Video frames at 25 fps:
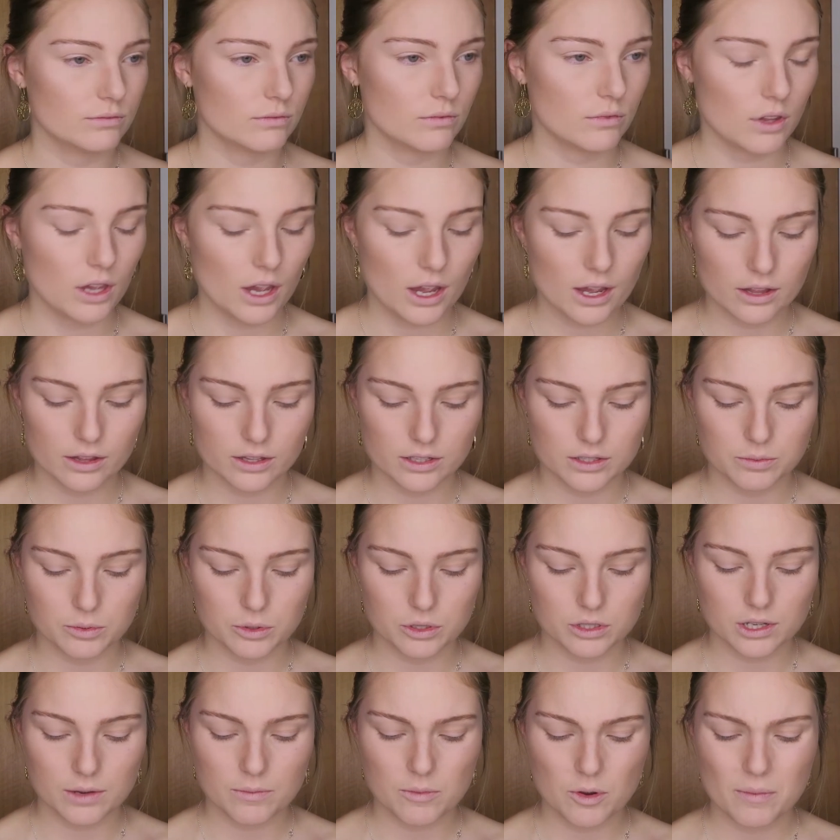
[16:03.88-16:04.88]
Okay, let's
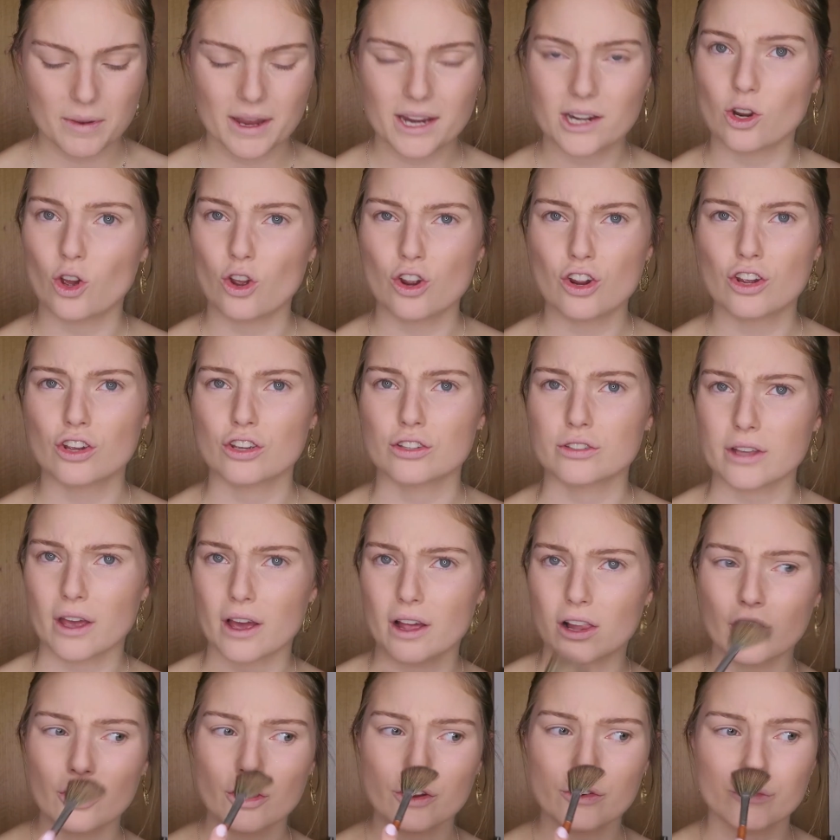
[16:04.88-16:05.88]
put some on my nose.
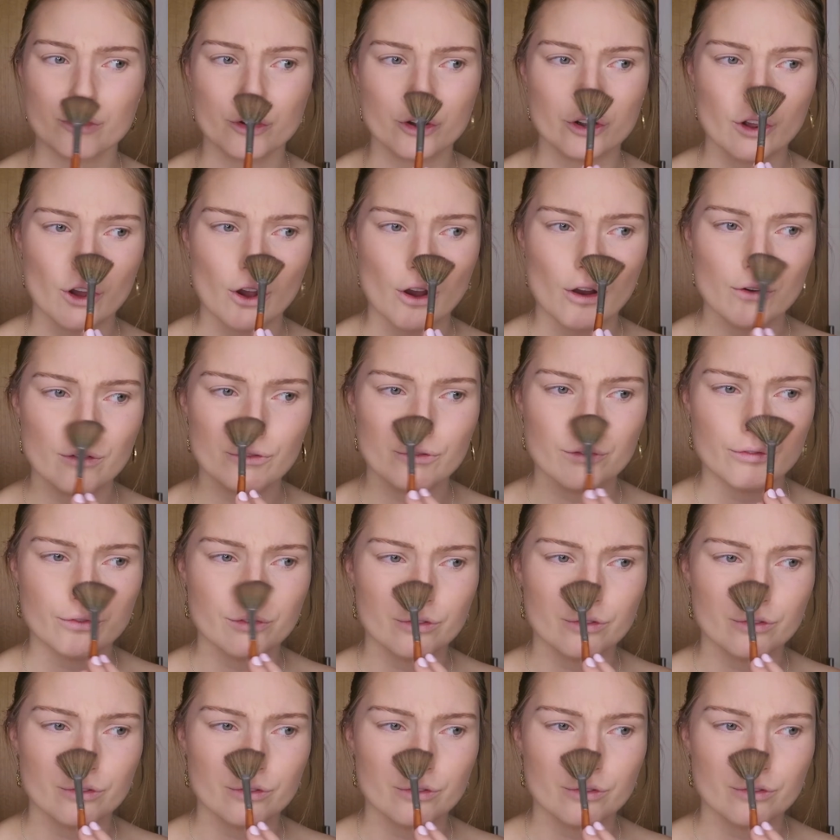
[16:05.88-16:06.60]
Hello, Rudolph.